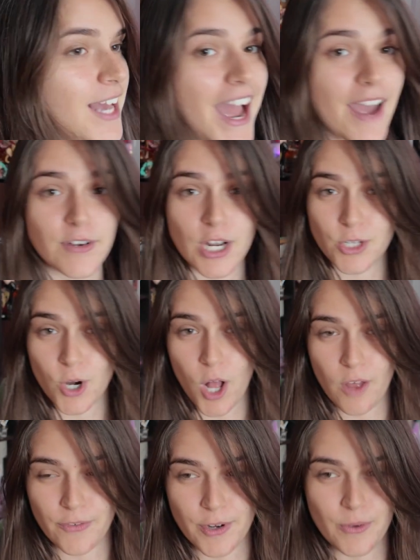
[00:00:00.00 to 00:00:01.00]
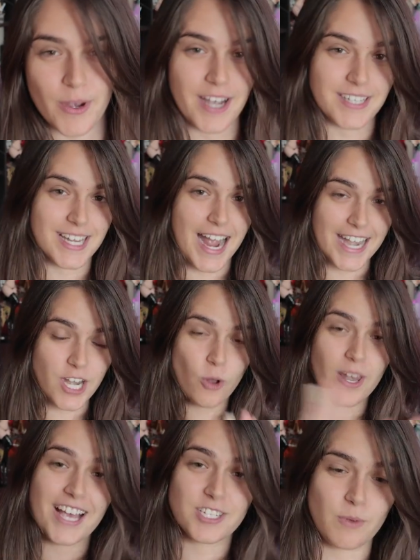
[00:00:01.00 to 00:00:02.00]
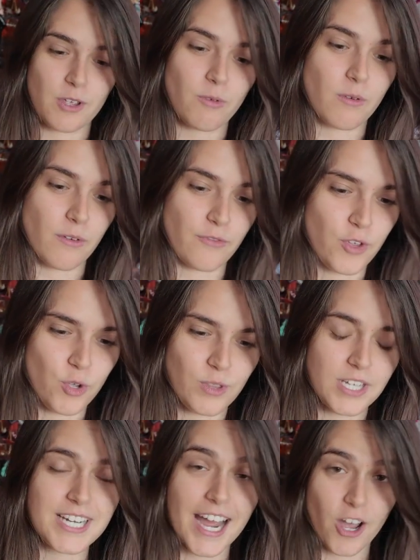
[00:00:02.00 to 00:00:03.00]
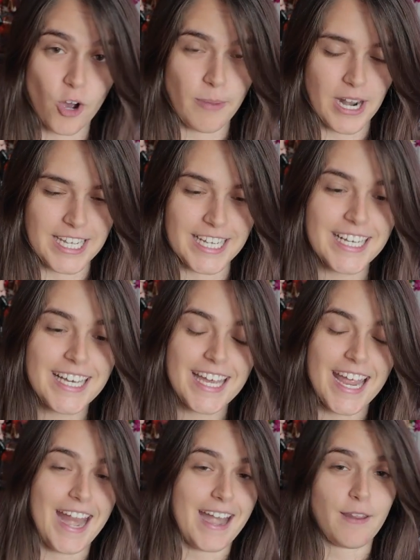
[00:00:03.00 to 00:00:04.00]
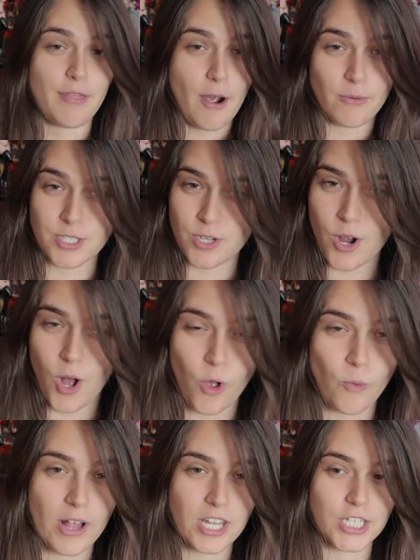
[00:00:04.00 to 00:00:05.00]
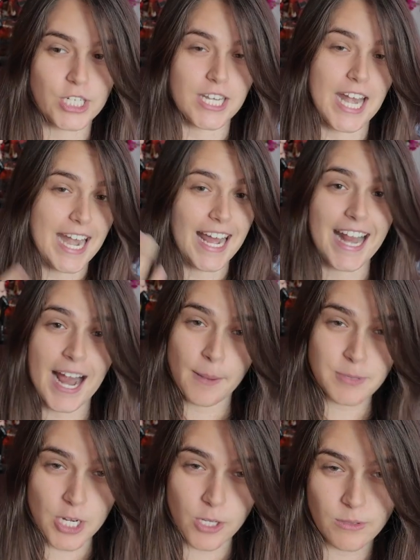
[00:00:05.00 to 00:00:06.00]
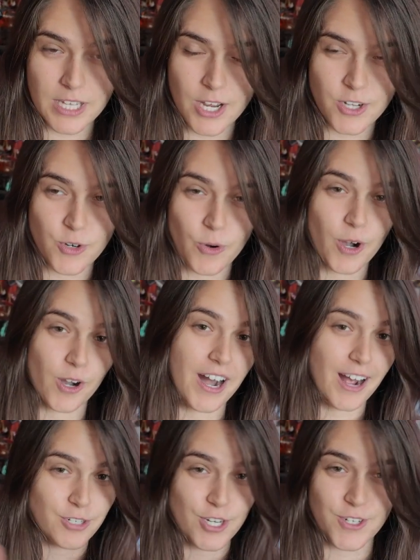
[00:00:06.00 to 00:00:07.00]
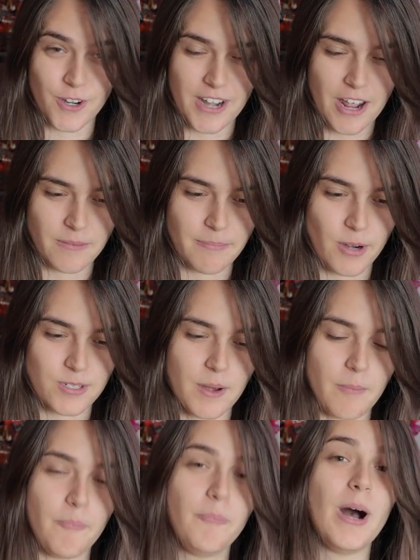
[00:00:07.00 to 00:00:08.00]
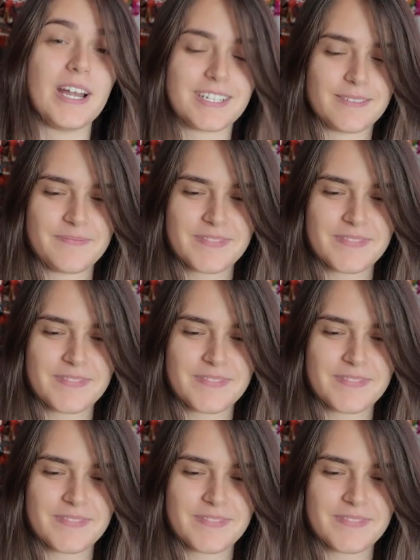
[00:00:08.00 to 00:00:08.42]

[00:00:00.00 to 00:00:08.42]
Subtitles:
I have another haul for you guys. I know last week we reviewed the Taiho bunny, and that was all well and good, and I absolutely adore her, how she turned out in person. But